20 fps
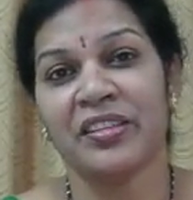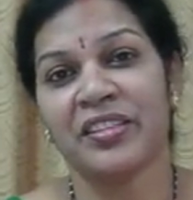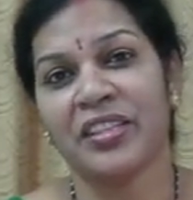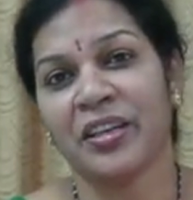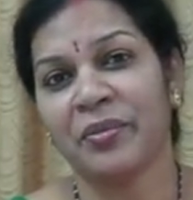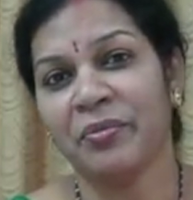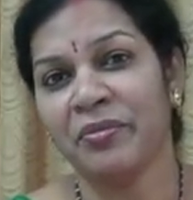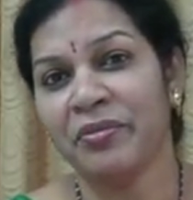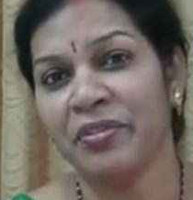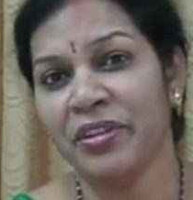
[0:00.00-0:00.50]

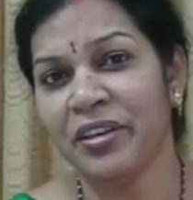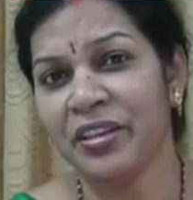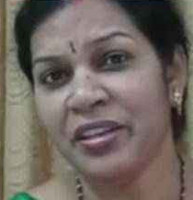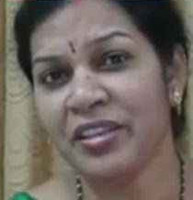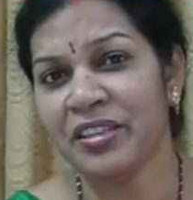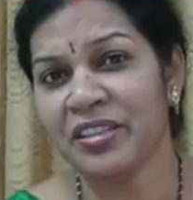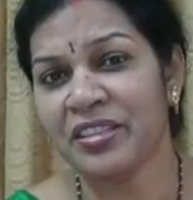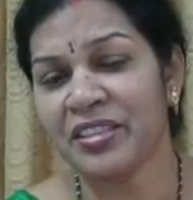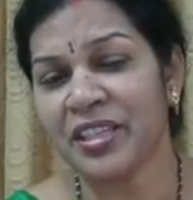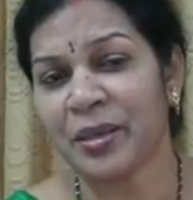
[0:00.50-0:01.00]

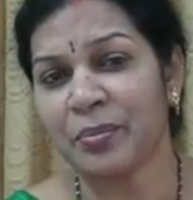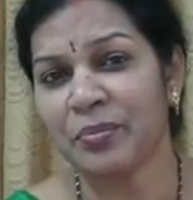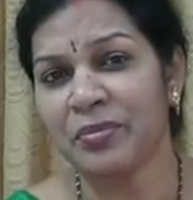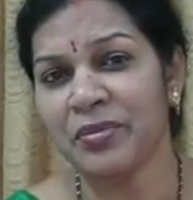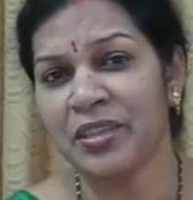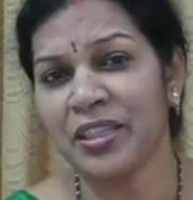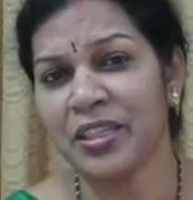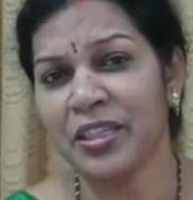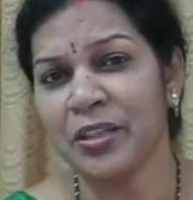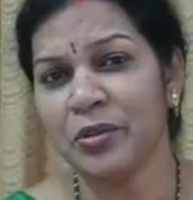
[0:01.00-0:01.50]
somewhere
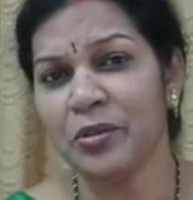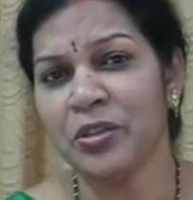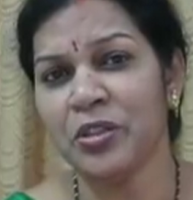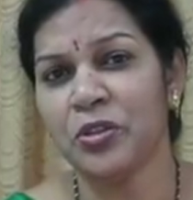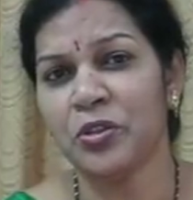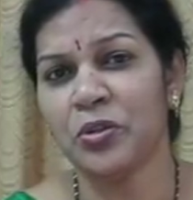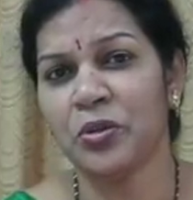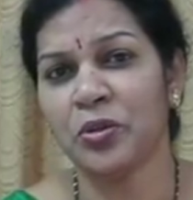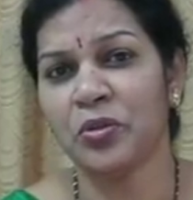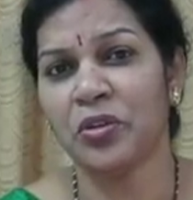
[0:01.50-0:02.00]
something you need
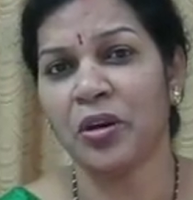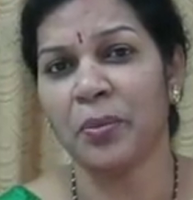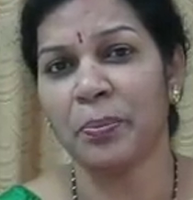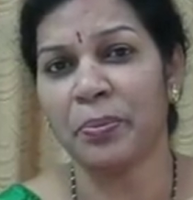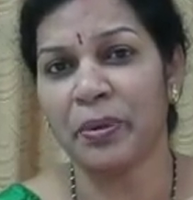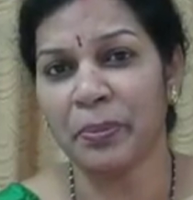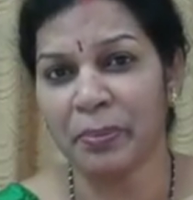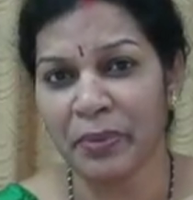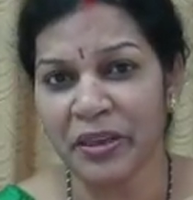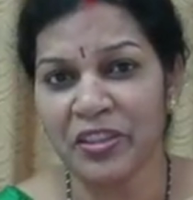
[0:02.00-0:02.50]
to
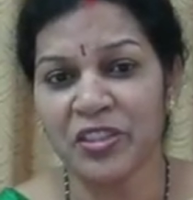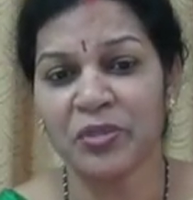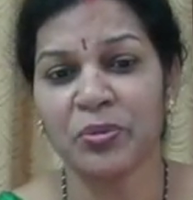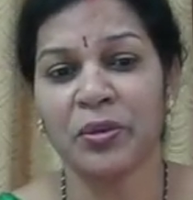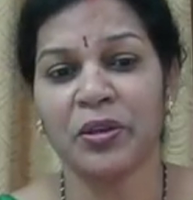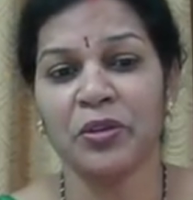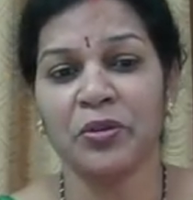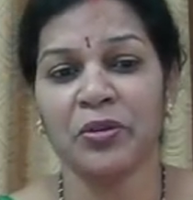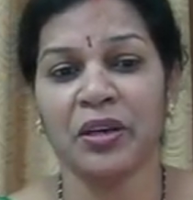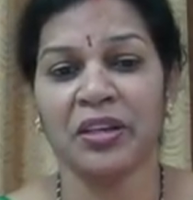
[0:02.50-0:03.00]
compromise
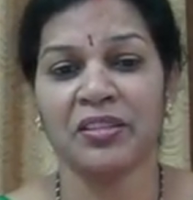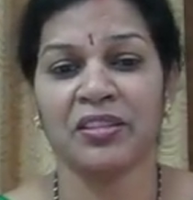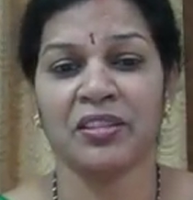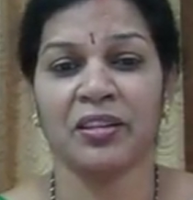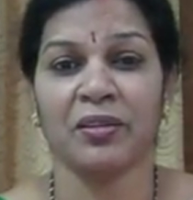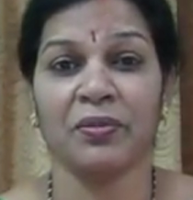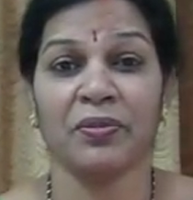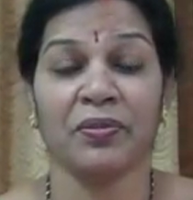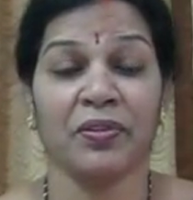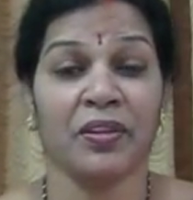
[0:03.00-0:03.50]
for
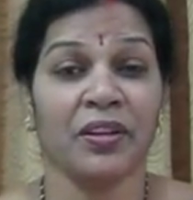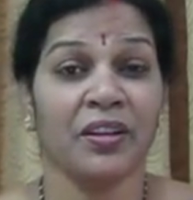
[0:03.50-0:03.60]
yourself.